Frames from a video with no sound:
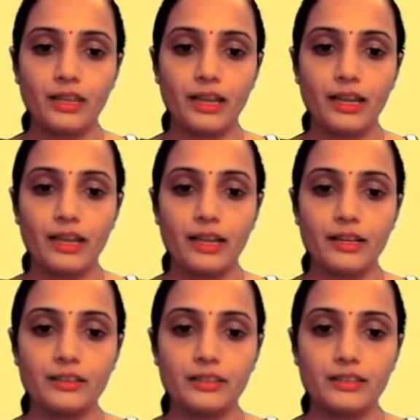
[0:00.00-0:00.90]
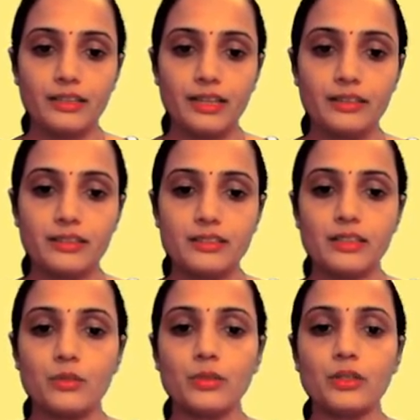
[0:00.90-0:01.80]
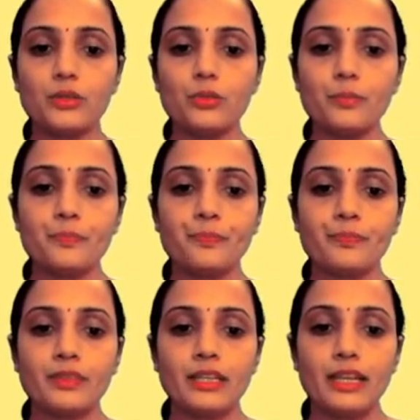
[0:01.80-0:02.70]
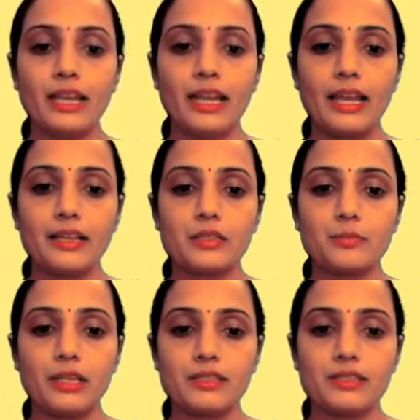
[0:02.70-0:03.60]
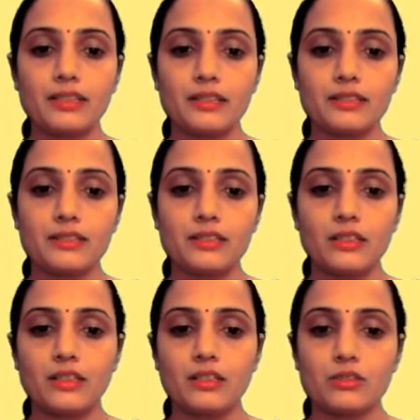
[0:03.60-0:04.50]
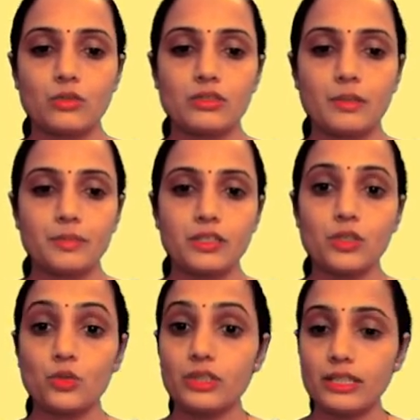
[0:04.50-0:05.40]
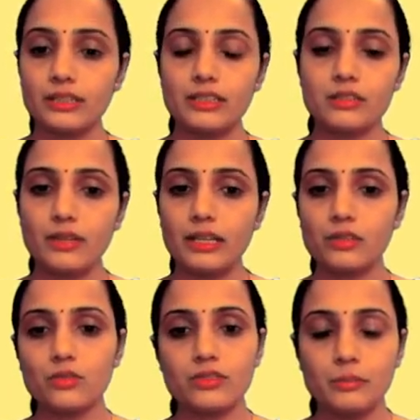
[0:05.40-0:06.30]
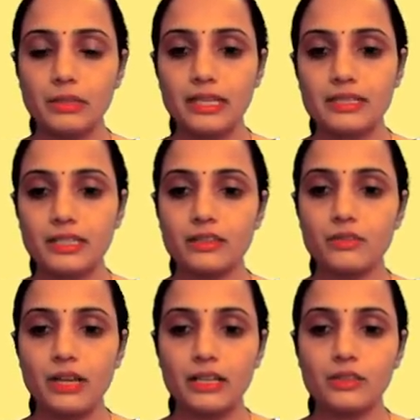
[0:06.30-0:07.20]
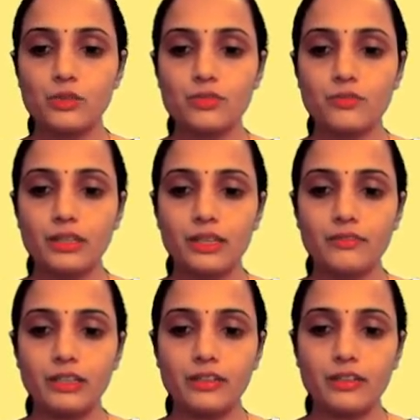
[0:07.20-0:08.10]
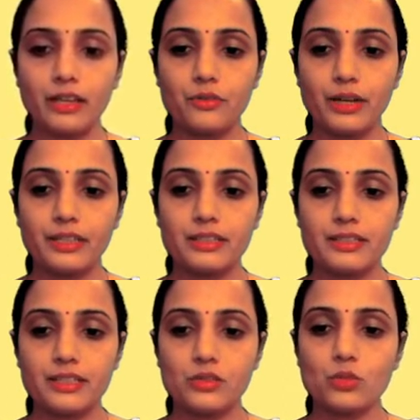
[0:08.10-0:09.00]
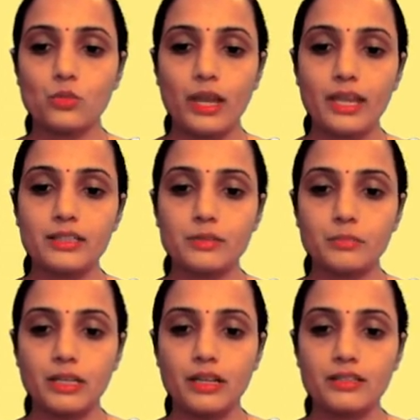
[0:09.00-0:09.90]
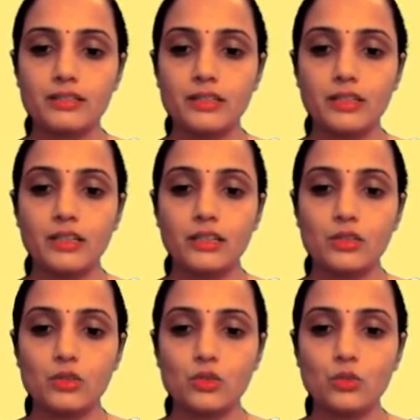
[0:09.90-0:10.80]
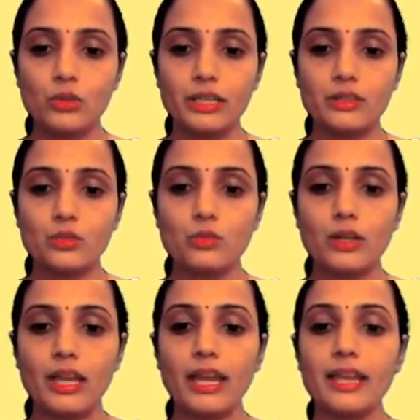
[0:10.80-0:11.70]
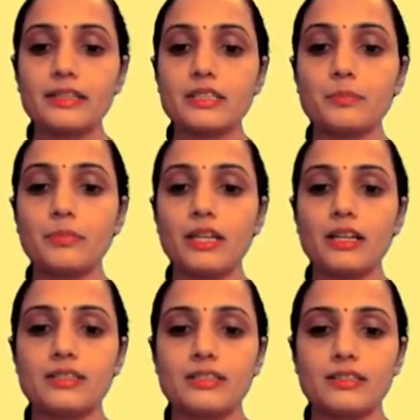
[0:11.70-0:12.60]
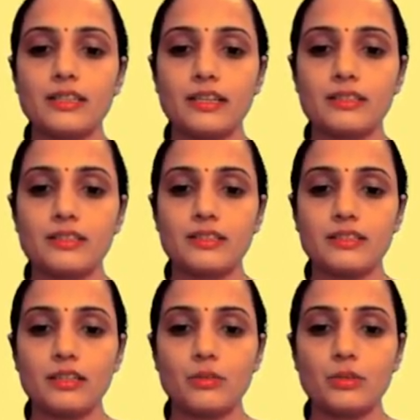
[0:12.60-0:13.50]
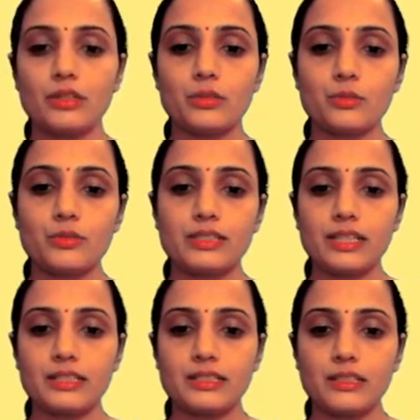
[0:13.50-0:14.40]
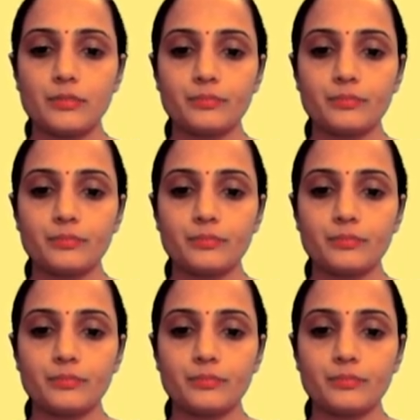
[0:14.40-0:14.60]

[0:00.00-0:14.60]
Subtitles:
and the length is equal to x plus 6. So substituting these values, replacing the values, we can write this as 2x plus 2 into x plus 6 is equal to 60.